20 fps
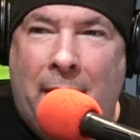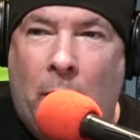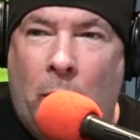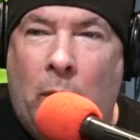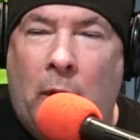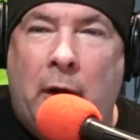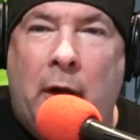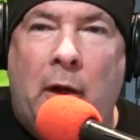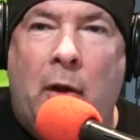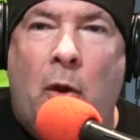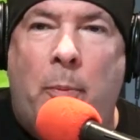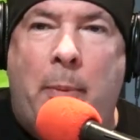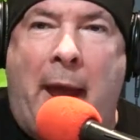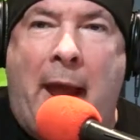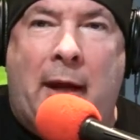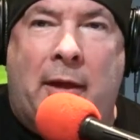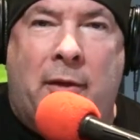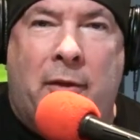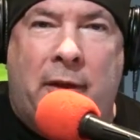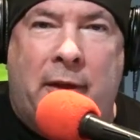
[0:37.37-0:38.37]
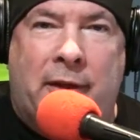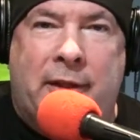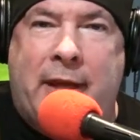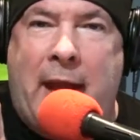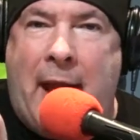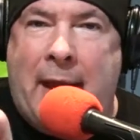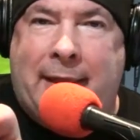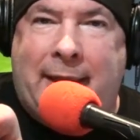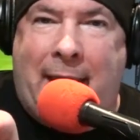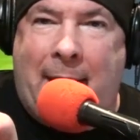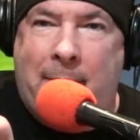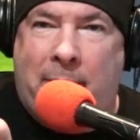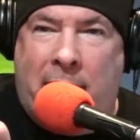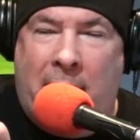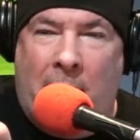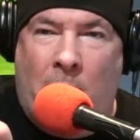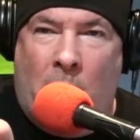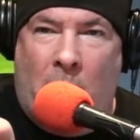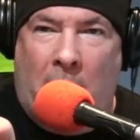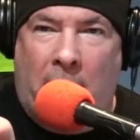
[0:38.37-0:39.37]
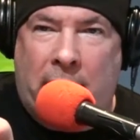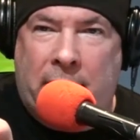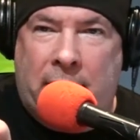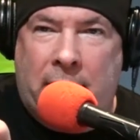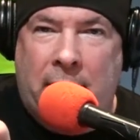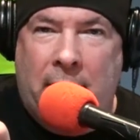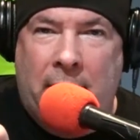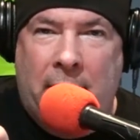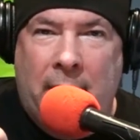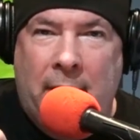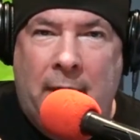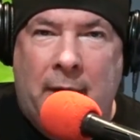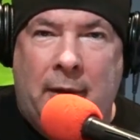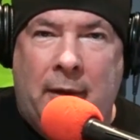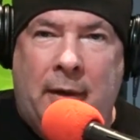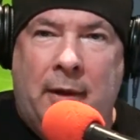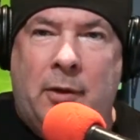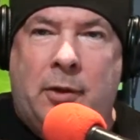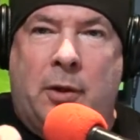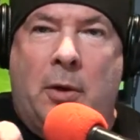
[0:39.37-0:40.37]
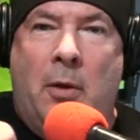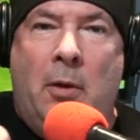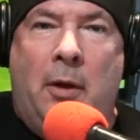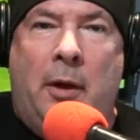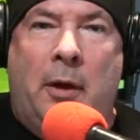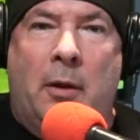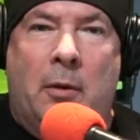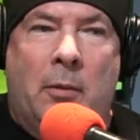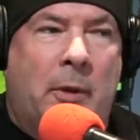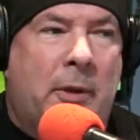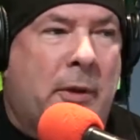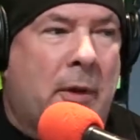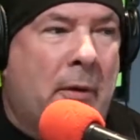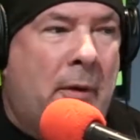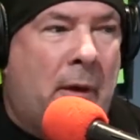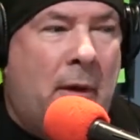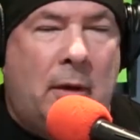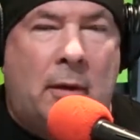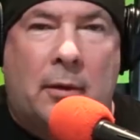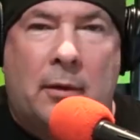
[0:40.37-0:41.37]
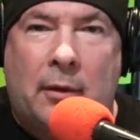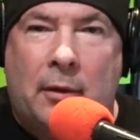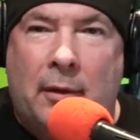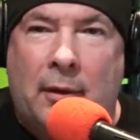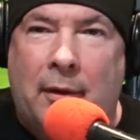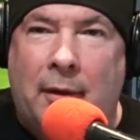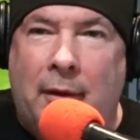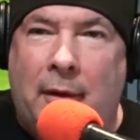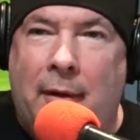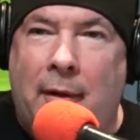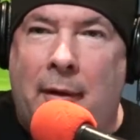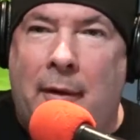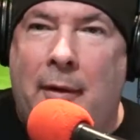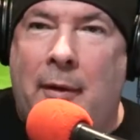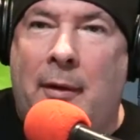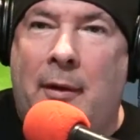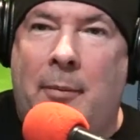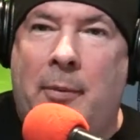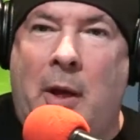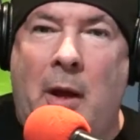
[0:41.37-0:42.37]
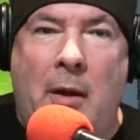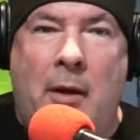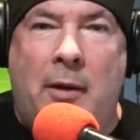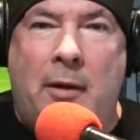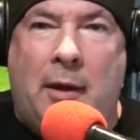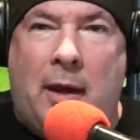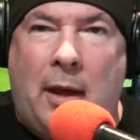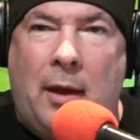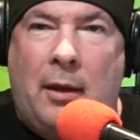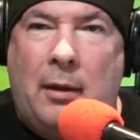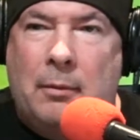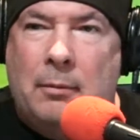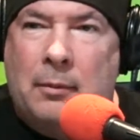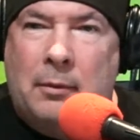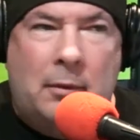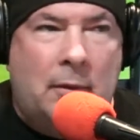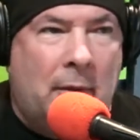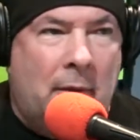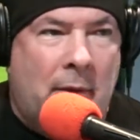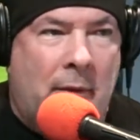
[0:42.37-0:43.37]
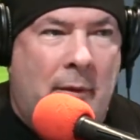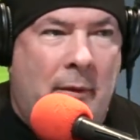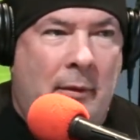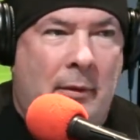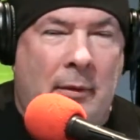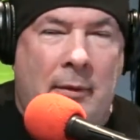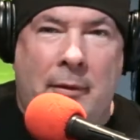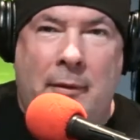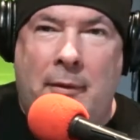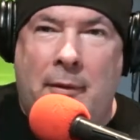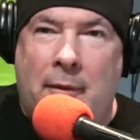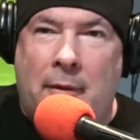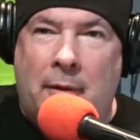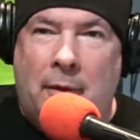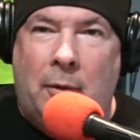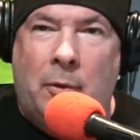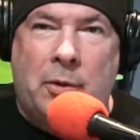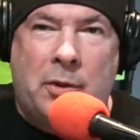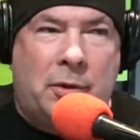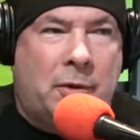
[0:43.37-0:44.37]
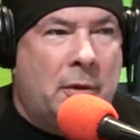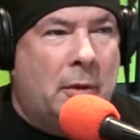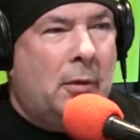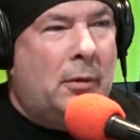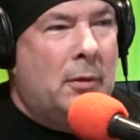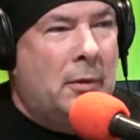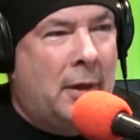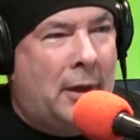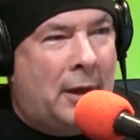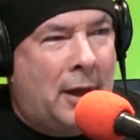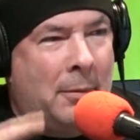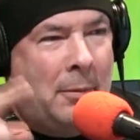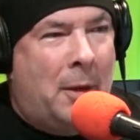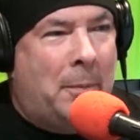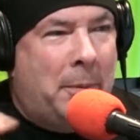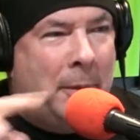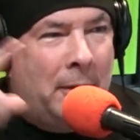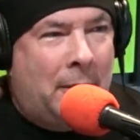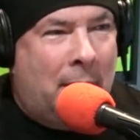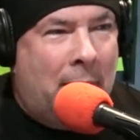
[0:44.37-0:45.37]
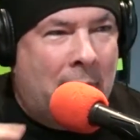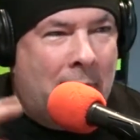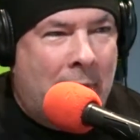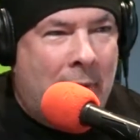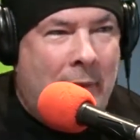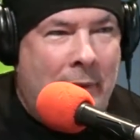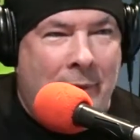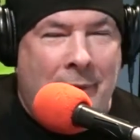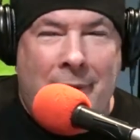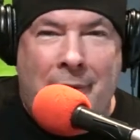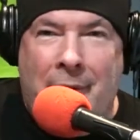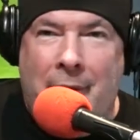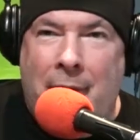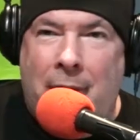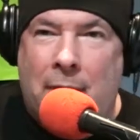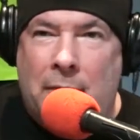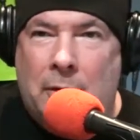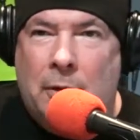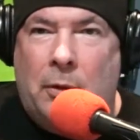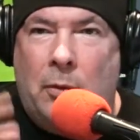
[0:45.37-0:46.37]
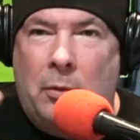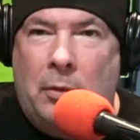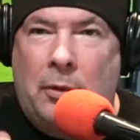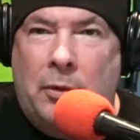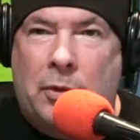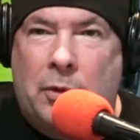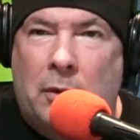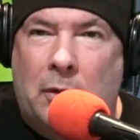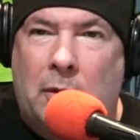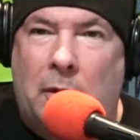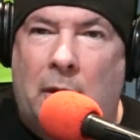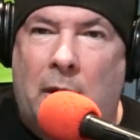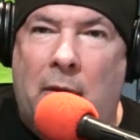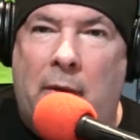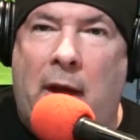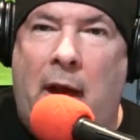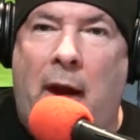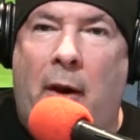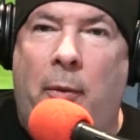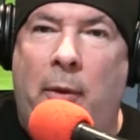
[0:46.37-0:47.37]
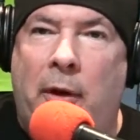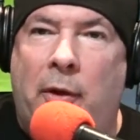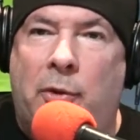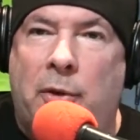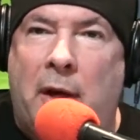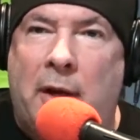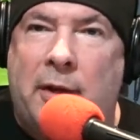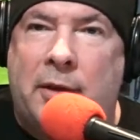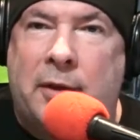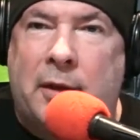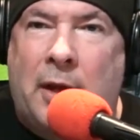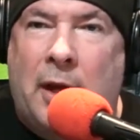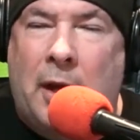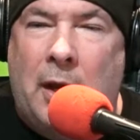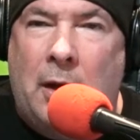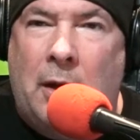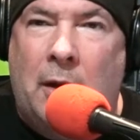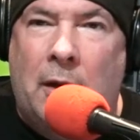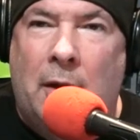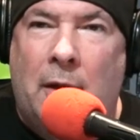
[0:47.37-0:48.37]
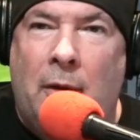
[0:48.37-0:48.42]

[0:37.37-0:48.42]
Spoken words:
We're going to go back till this goddamn thing works. And there's Coley going, what's going on? I'm calling the game, and there's a circle that came up and started going in a circle. Okay, we're going to try this again.